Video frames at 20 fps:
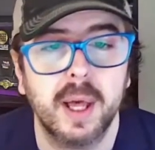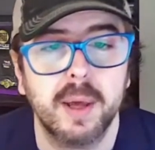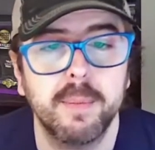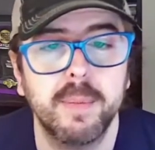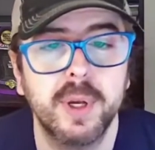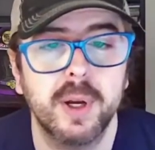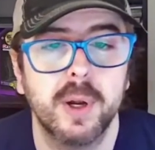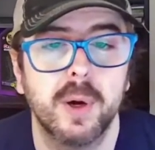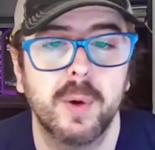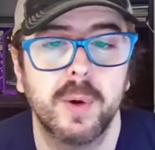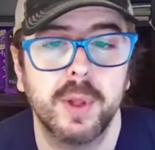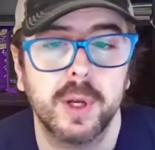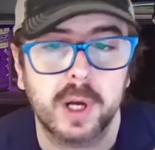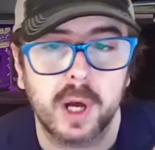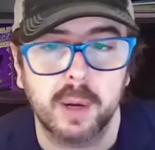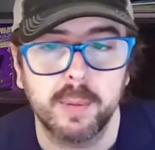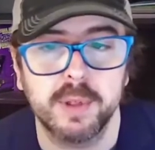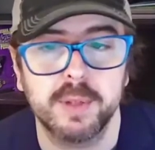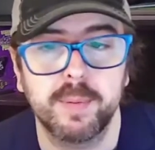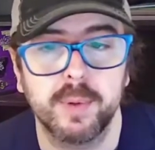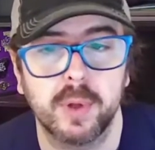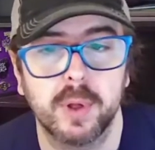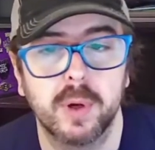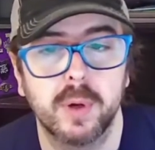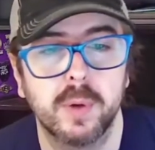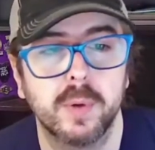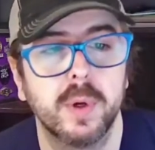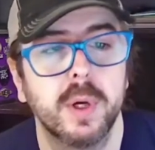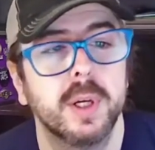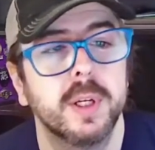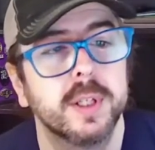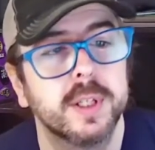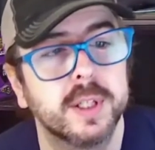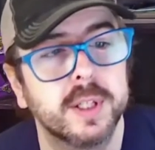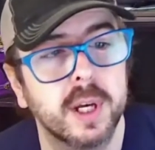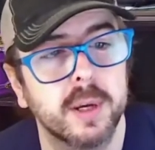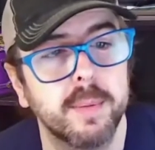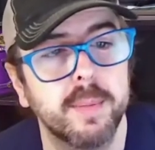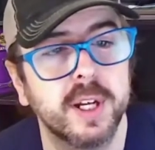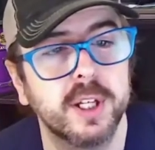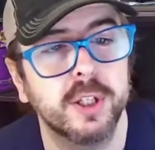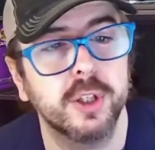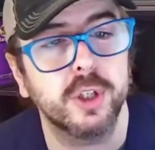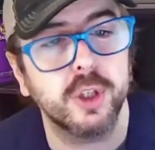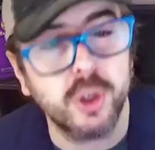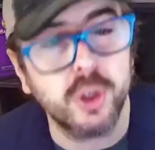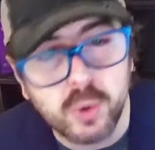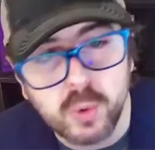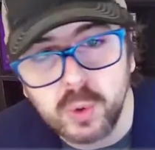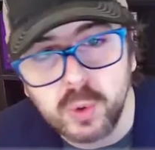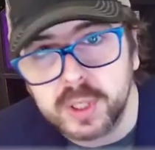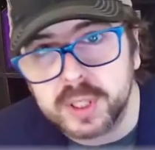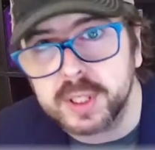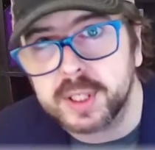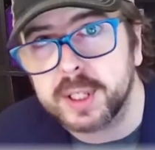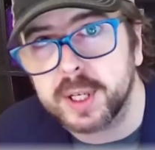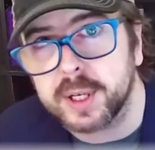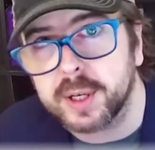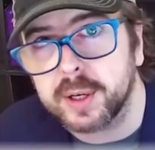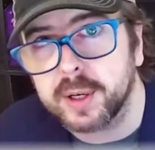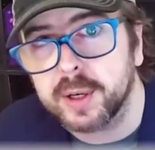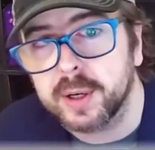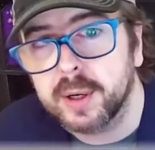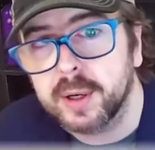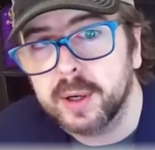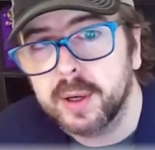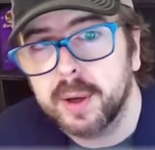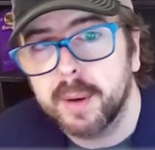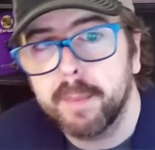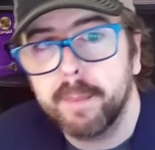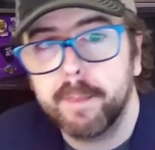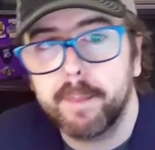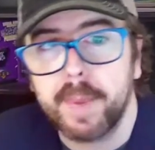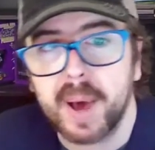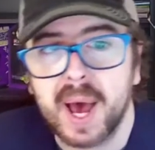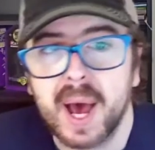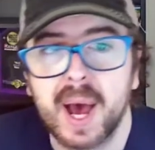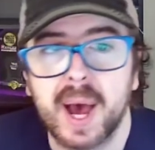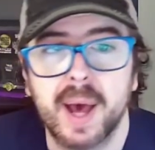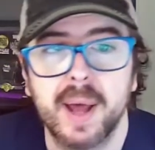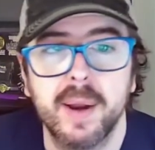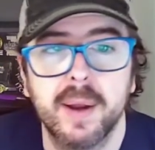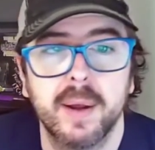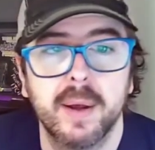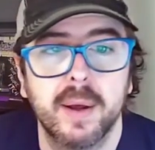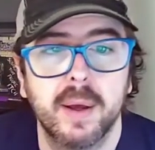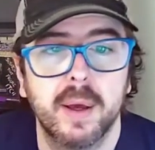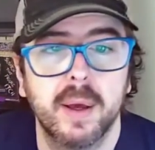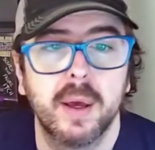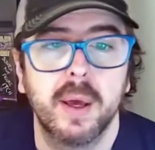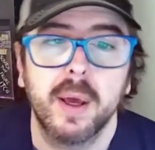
let me know in the comments below some matches you consider bad,